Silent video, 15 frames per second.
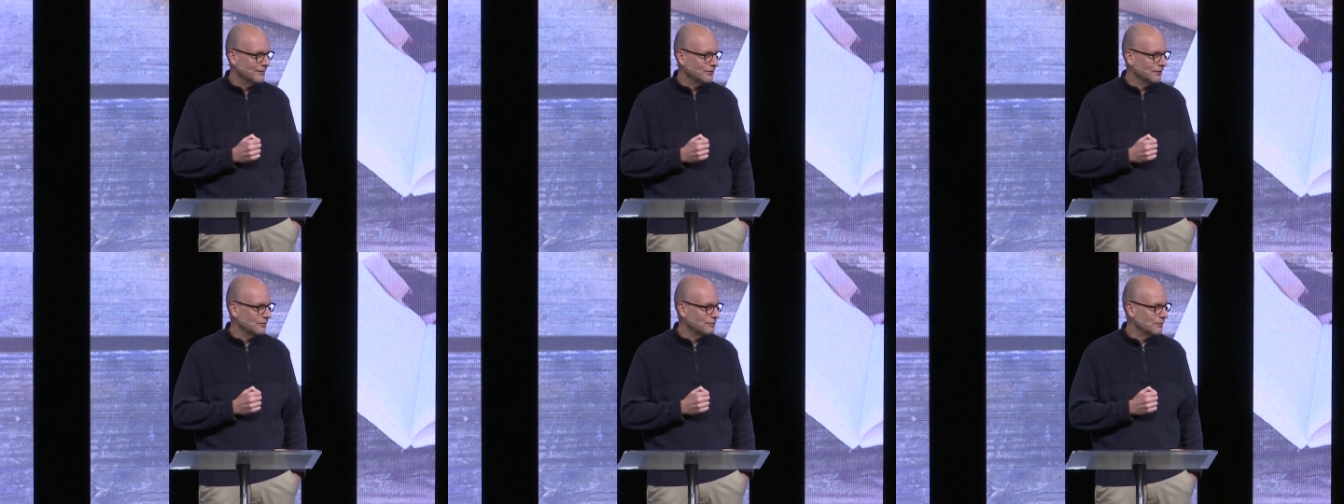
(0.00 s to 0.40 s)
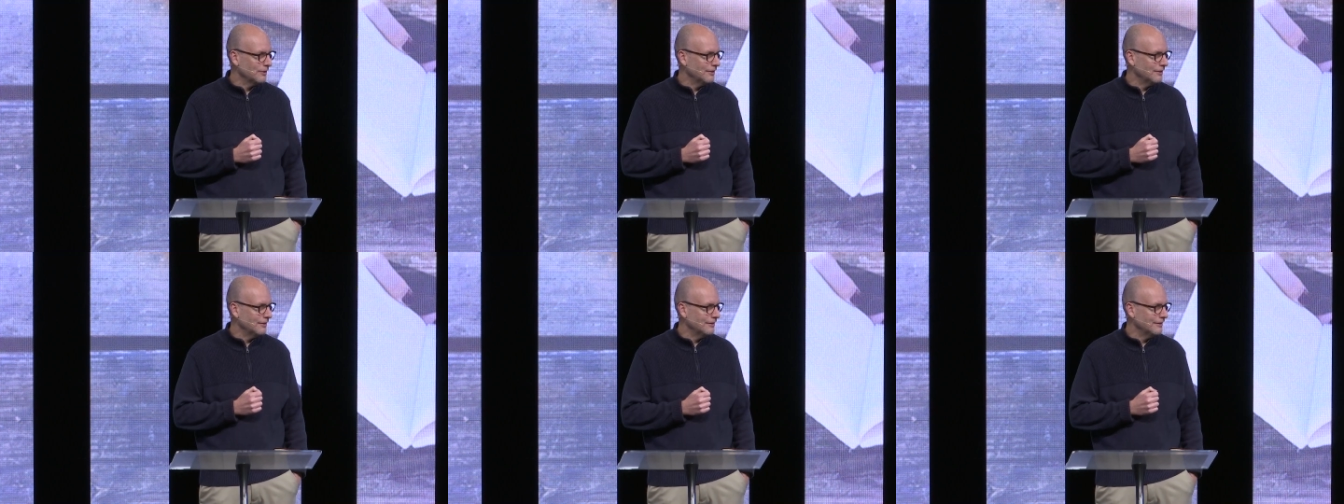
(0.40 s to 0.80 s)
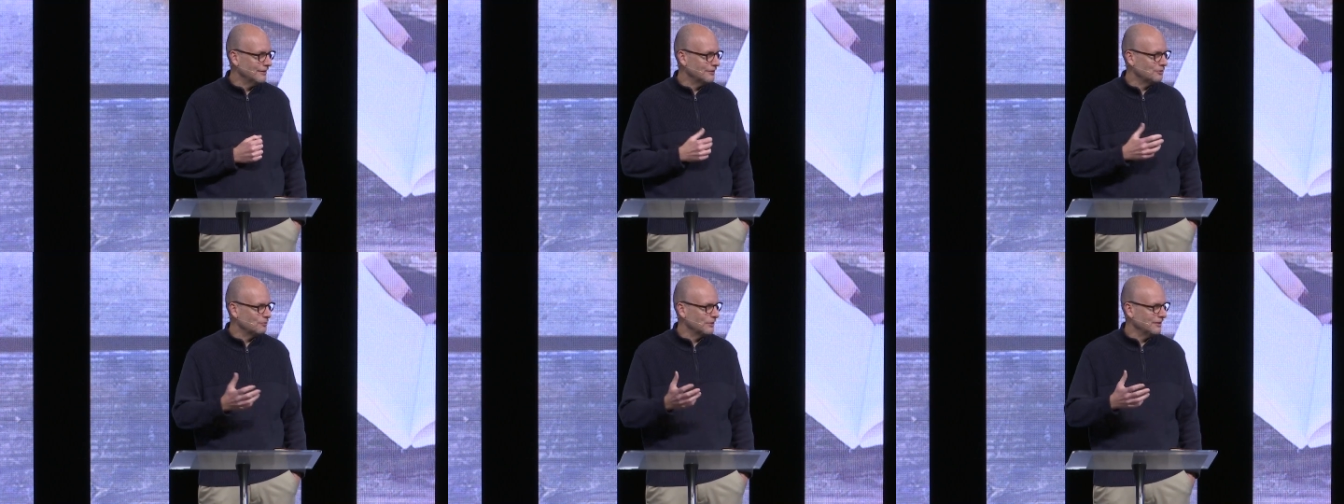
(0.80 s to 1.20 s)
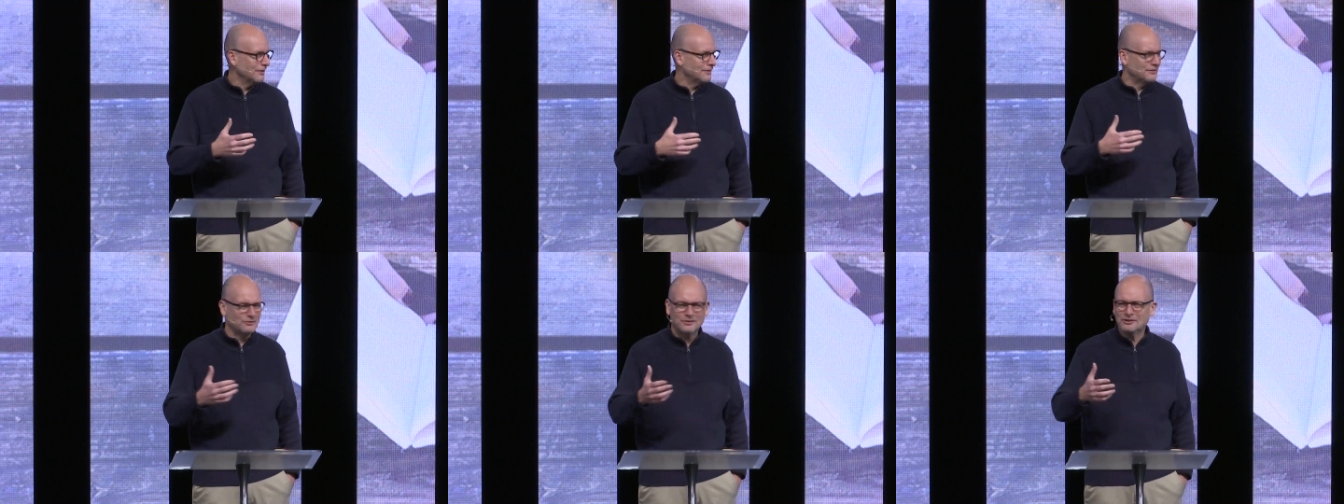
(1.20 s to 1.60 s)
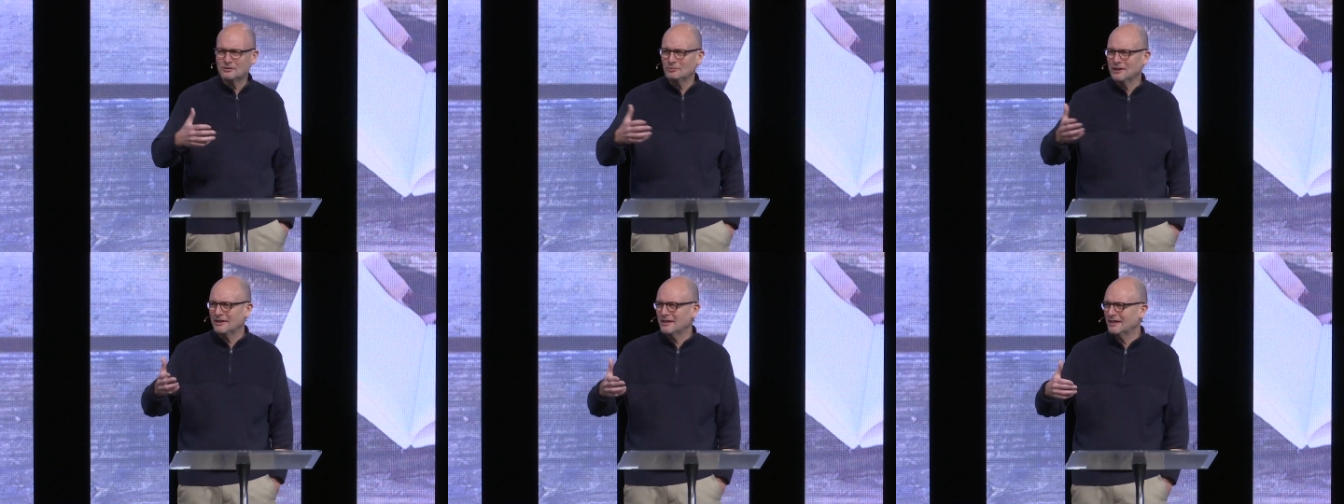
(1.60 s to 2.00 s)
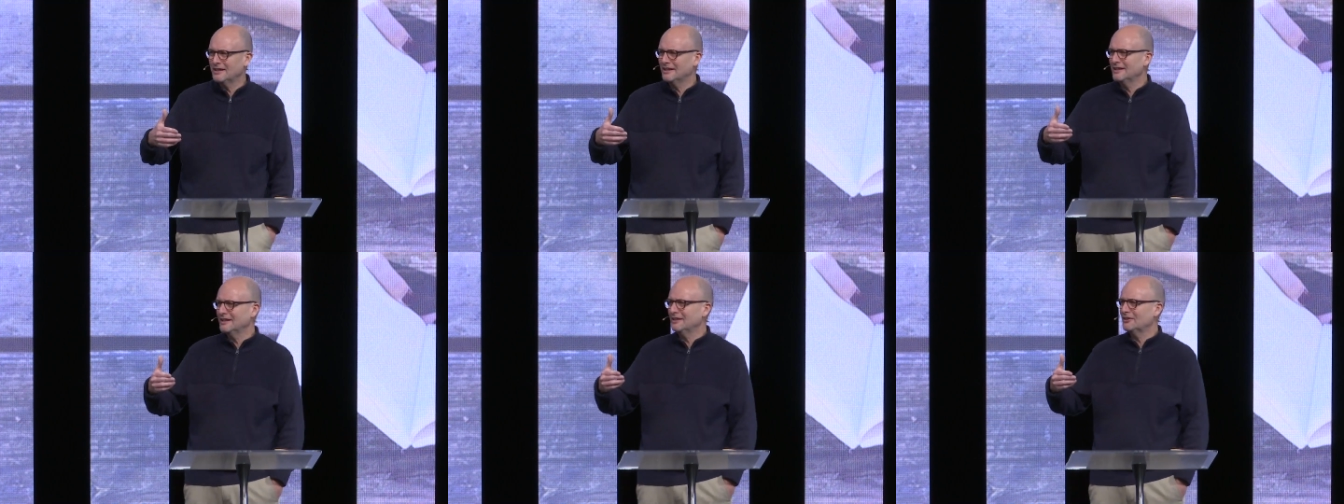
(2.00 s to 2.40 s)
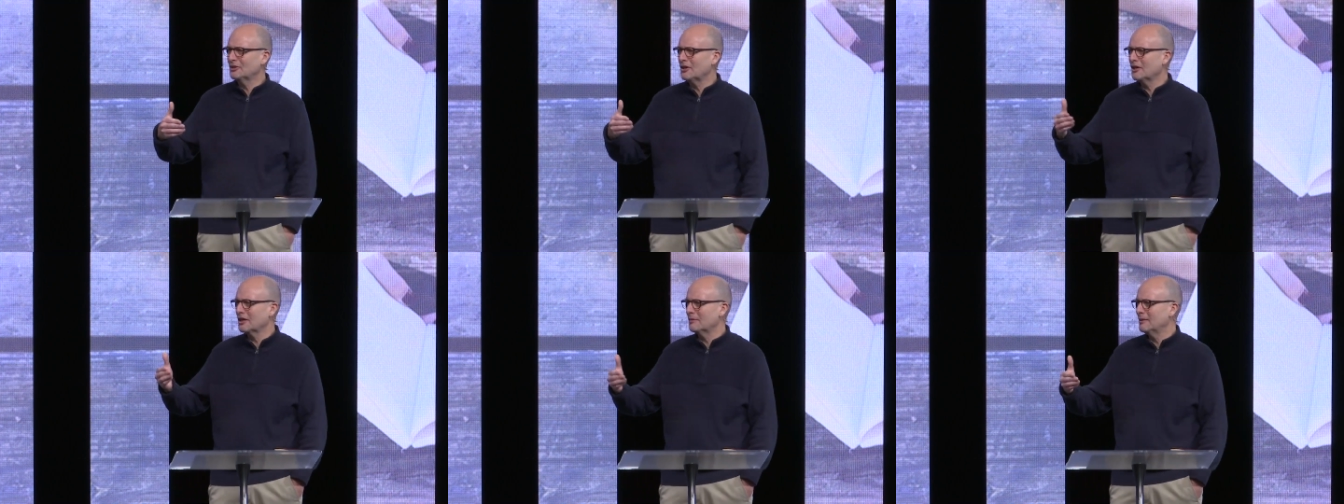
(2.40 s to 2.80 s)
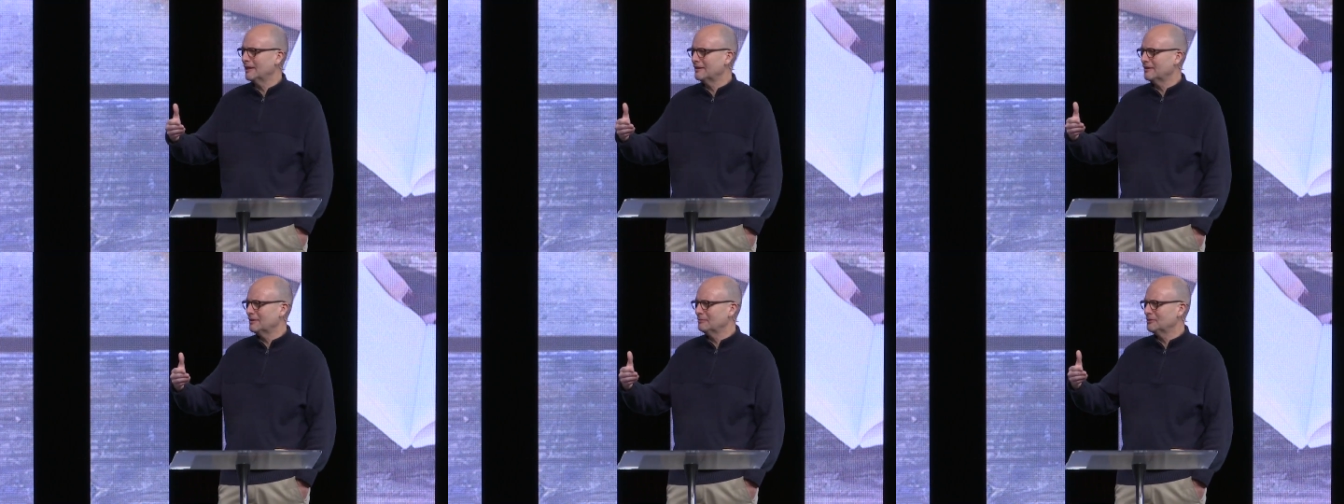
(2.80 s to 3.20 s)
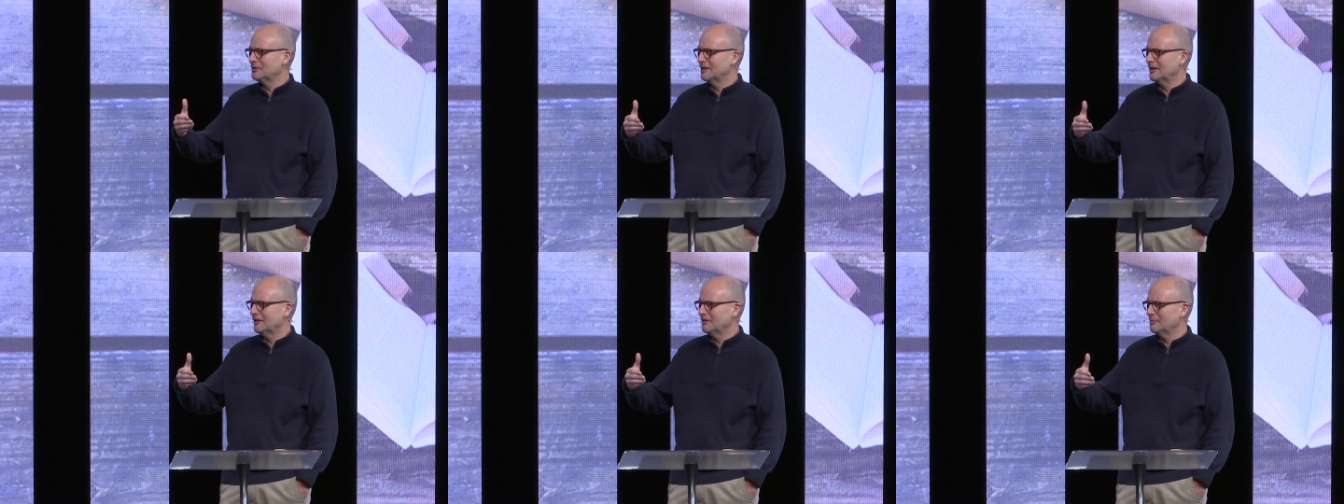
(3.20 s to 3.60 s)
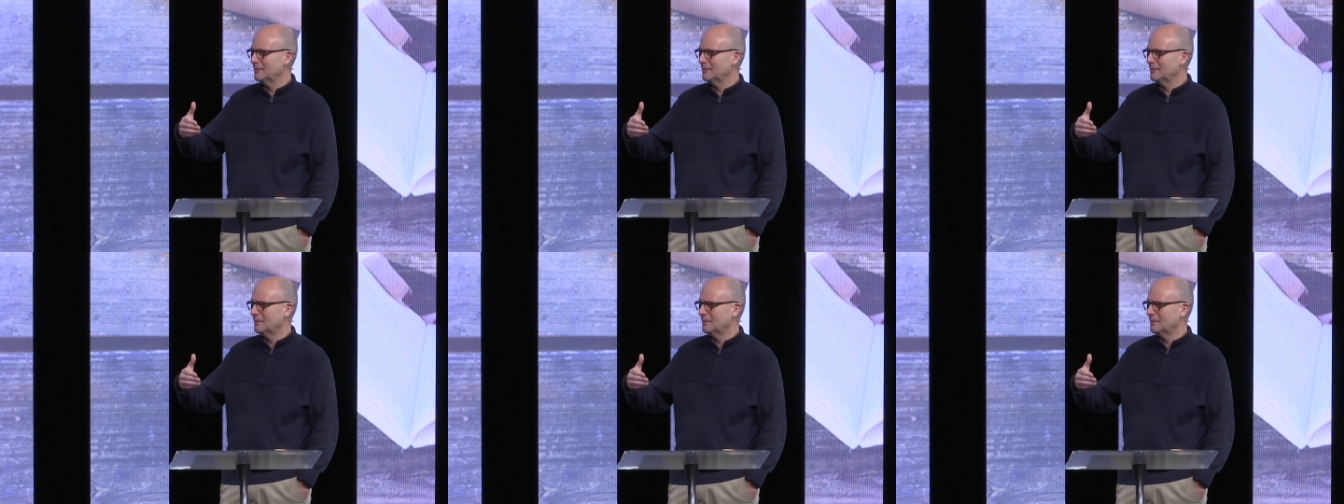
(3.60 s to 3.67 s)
It's, it's, it's, it's when they talk about themselves,